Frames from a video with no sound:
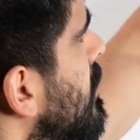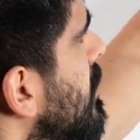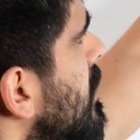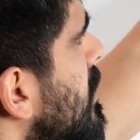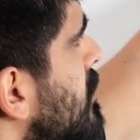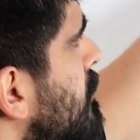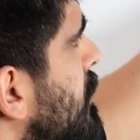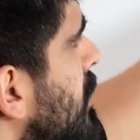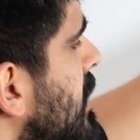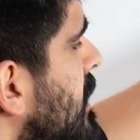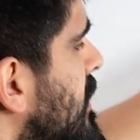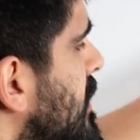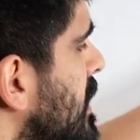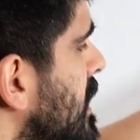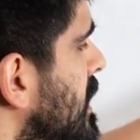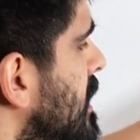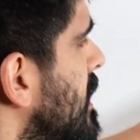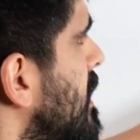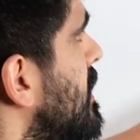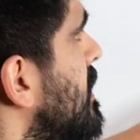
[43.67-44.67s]
is
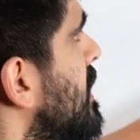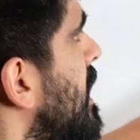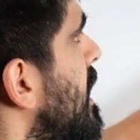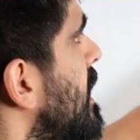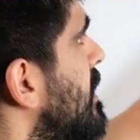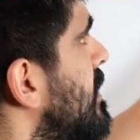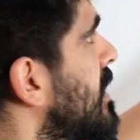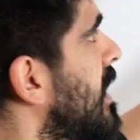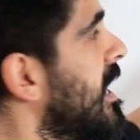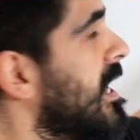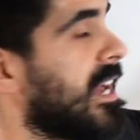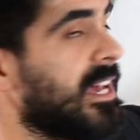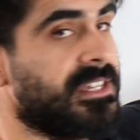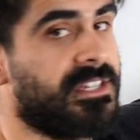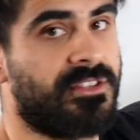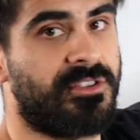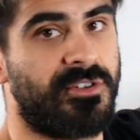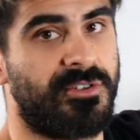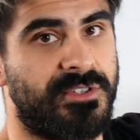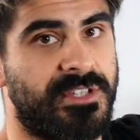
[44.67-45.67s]
BC is X, I
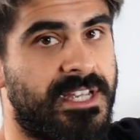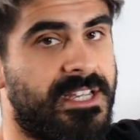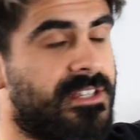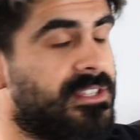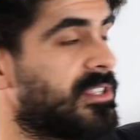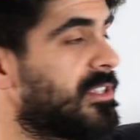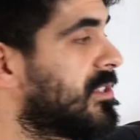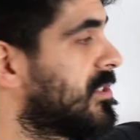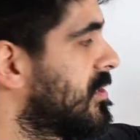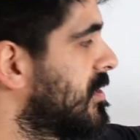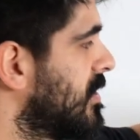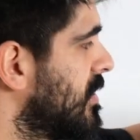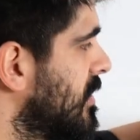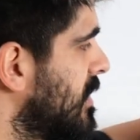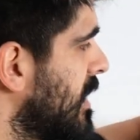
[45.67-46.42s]
added those X's to the